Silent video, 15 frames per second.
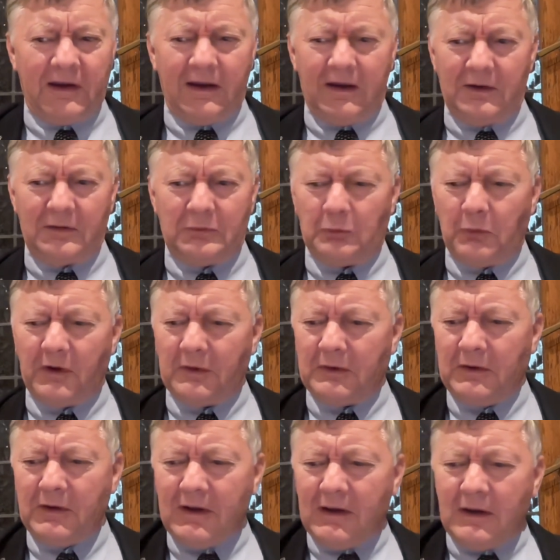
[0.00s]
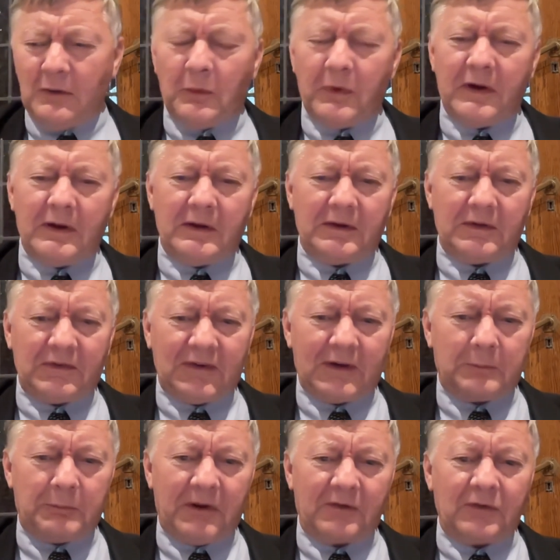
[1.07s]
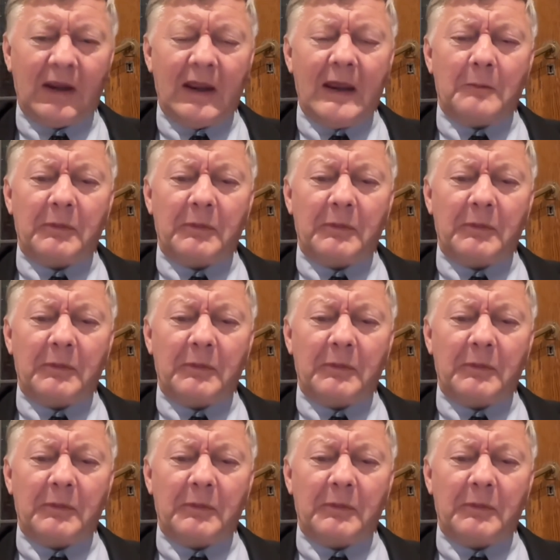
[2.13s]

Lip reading: What a sick bunch.